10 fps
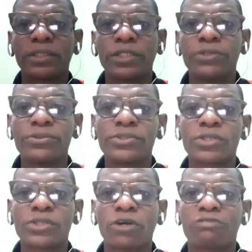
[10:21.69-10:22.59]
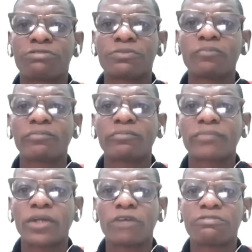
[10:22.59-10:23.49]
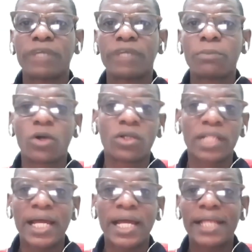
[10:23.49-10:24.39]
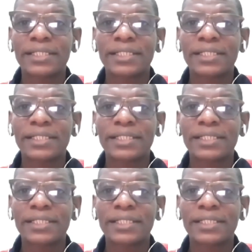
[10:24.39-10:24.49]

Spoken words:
the use of online